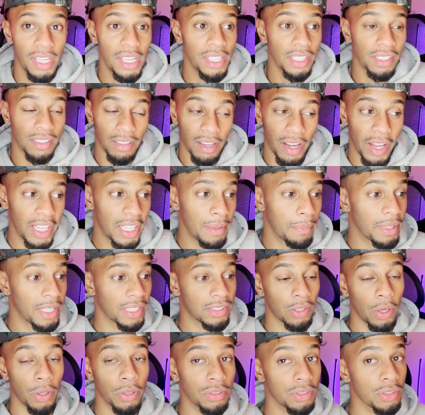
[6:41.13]
slightly, but
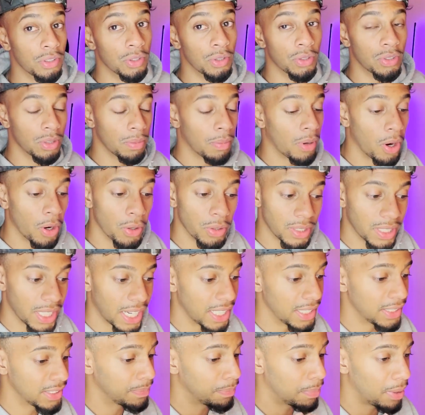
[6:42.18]
it's only due to my own
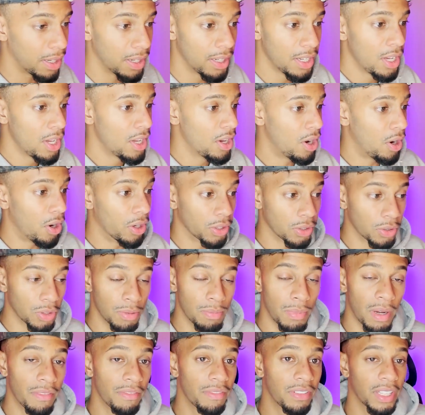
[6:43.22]
case. But on a
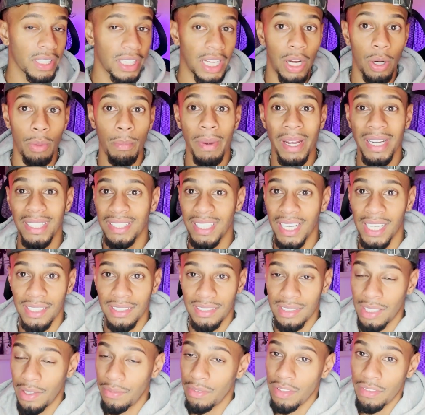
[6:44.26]
good month, like, I'll maintain
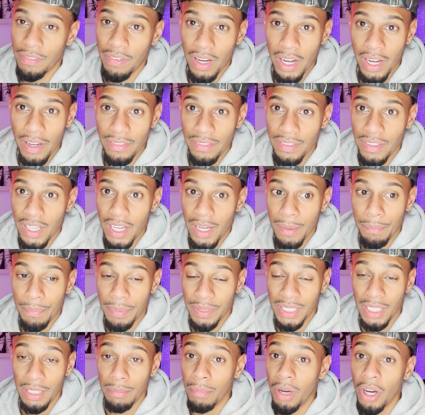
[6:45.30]

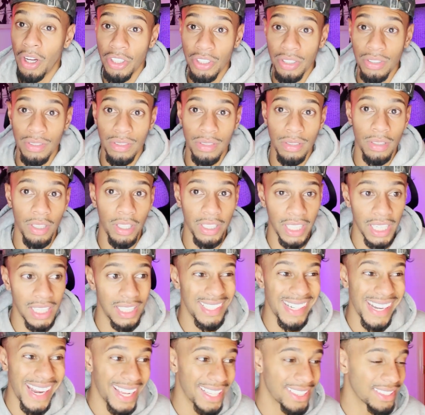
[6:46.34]
75% margins,
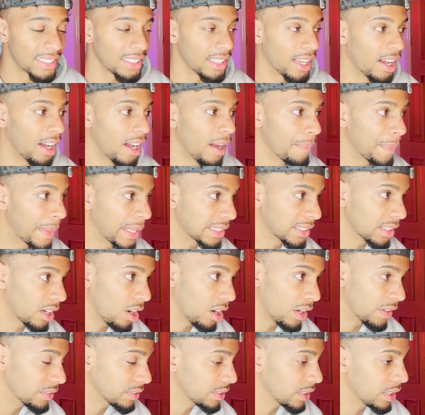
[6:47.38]
okay, net. That's
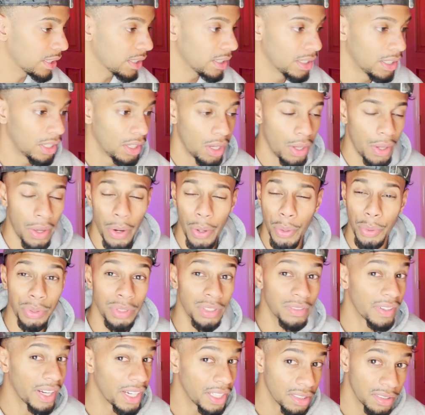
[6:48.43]
after
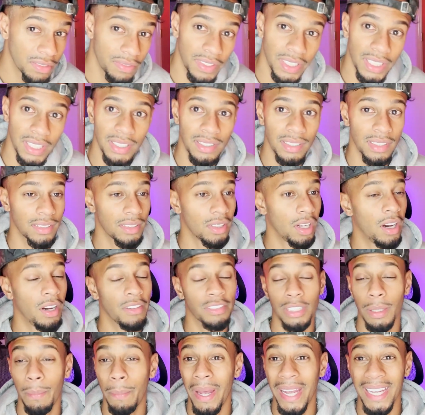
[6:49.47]
OnlyFans fees, it's
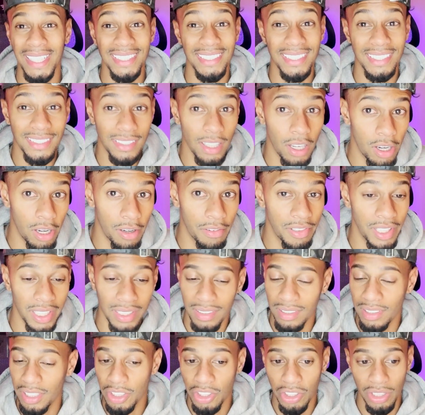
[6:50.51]
after paying staff.
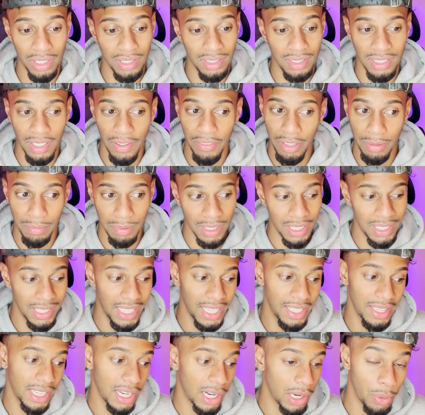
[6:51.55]
That's literally 70%
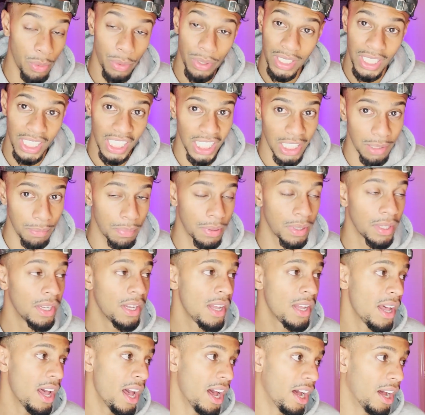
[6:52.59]
net that I will keep
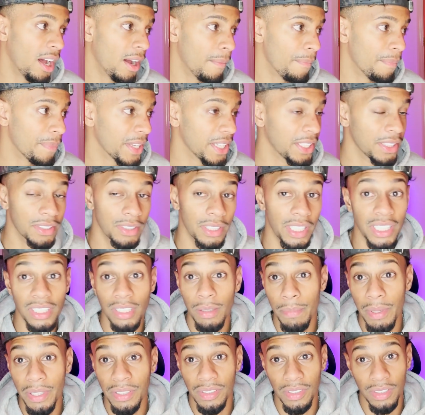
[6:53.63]
in
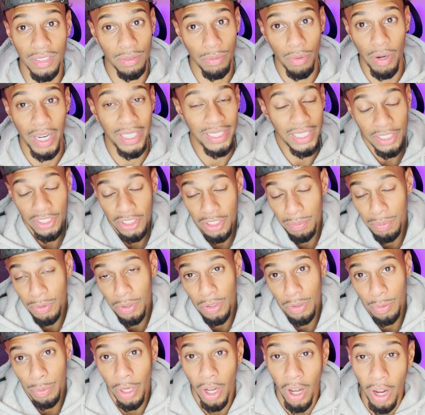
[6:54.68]
the business, right? And that's just
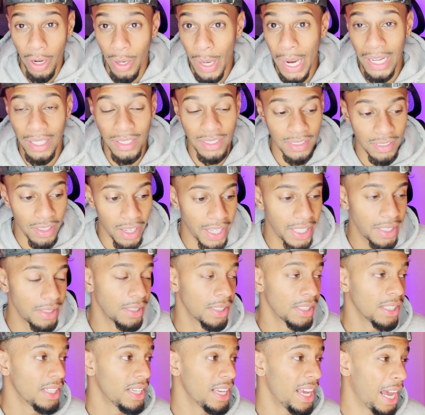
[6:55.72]
because we hire
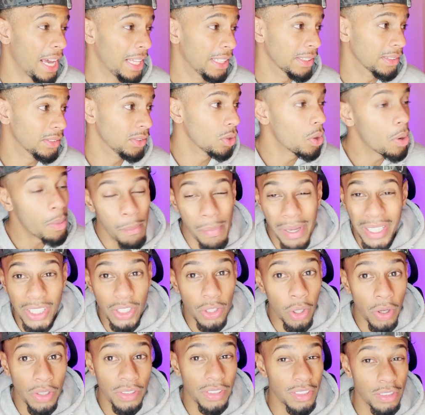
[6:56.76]
outside and there's not many
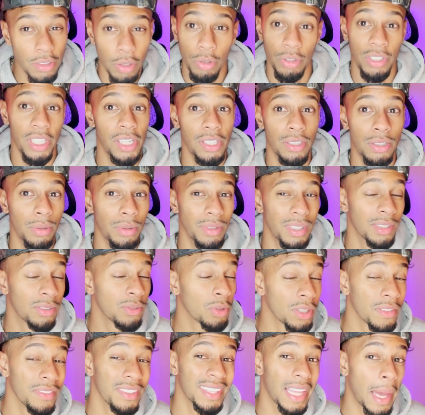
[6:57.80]
costs associated to it. There's
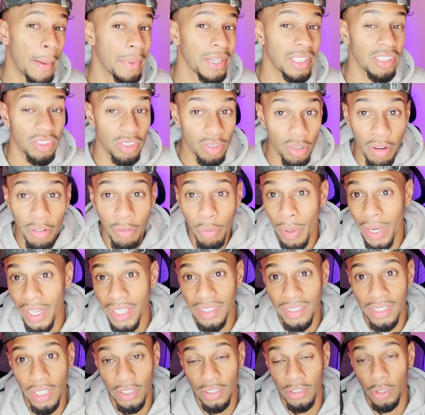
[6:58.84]
not even that many
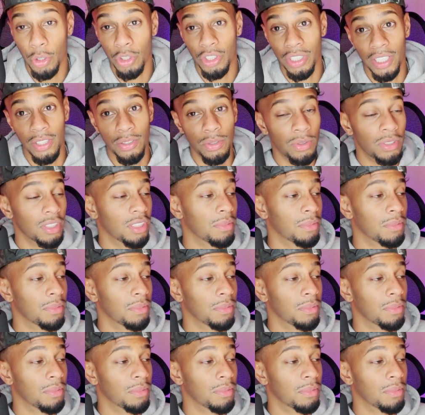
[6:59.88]
softwares associated to this